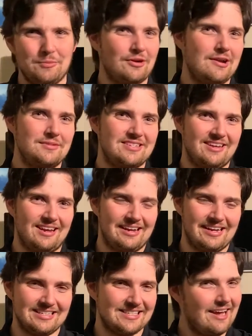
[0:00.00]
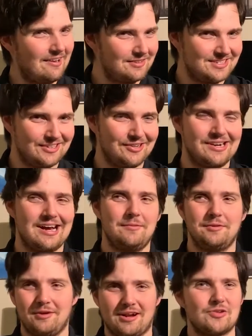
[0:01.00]
promise that I get to every single
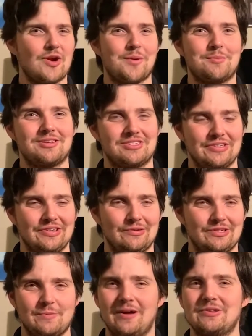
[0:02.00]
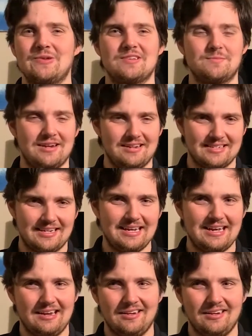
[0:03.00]
comment, but I try my best to respond to as many as I can.